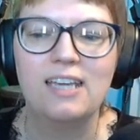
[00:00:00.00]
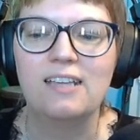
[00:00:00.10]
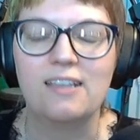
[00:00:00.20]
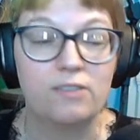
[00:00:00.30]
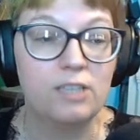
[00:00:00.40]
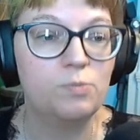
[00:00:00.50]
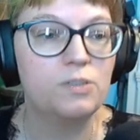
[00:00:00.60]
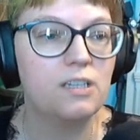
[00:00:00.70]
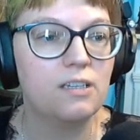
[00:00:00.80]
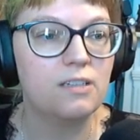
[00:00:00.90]
Like this
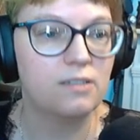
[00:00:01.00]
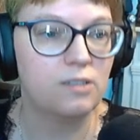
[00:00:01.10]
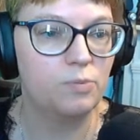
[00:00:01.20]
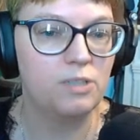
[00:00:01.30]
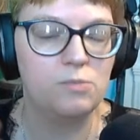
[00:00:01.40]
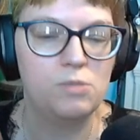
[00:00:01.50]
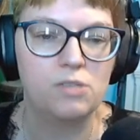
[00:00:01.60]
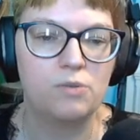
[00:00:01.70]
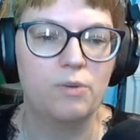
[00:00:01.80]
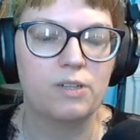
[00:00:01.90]
particular little piece of
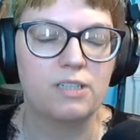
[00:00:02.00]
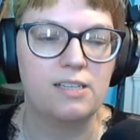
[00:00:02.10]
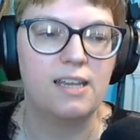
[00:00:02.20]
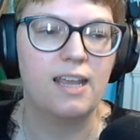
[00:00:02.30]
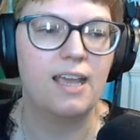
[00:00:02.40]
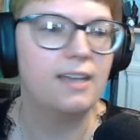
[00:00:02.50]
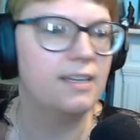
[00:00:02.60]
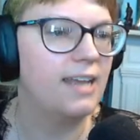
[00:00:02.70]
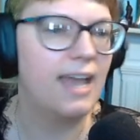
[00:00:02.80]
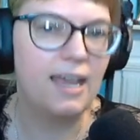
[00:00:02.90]
music we worked on today, I
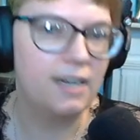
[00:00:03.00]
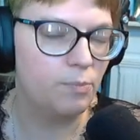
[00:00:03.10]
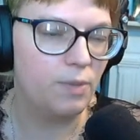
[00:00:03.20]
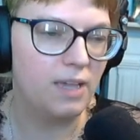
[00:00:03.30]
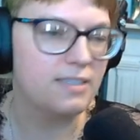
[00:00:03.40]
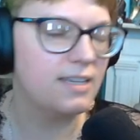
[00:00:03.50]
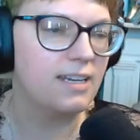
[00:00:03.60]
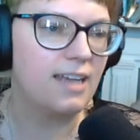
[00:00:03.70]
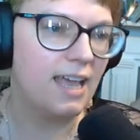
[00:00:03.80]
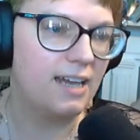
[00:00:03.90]
didn't add any bass, I
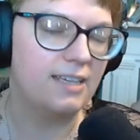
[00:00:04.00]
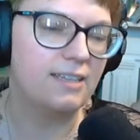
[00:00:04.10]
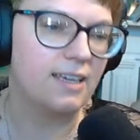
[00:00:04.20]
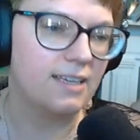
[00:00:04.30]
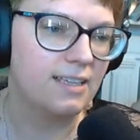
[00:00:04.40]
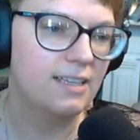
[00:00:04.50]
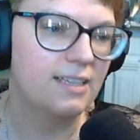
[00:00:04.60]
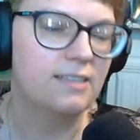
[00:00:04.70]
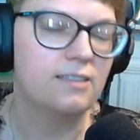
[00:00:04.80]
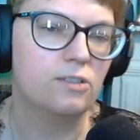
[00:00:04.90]
didn't add any like
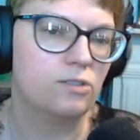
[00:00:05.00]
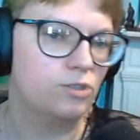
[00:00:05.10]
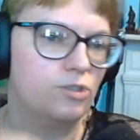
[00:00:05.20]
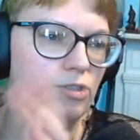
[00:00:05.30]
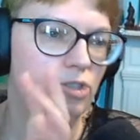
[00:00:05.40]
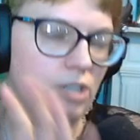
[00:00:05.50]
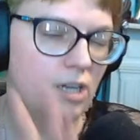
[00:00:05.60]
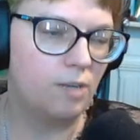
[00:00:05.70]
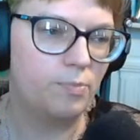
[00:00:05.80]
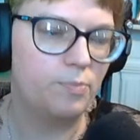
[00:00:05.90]
little zhuzh
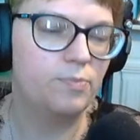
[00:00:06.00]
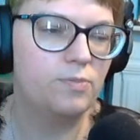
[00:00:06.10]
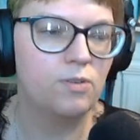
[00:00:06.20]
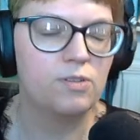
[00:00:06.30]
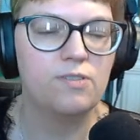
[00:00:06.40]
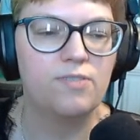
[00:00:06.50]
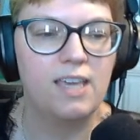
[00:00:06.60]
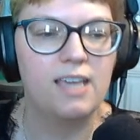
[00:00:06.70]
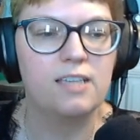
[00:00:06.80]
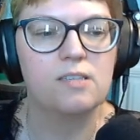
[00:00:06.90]
up sorts of
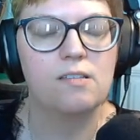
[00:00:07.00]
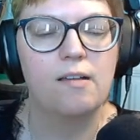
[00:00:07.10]
things.